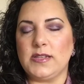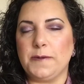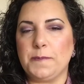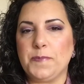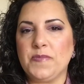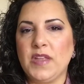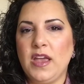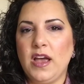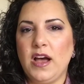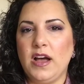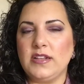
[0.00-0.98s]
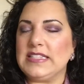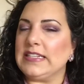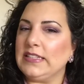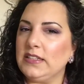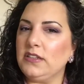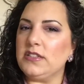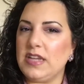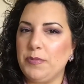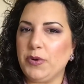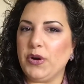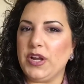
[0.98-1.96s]
and dig a little
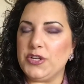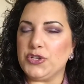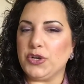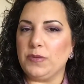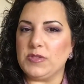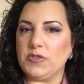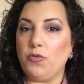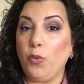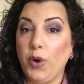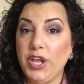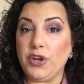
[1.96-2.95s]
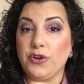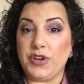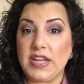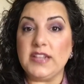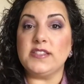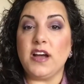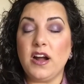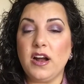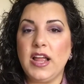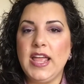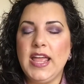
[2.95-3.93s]
deeper in terms of what your needs are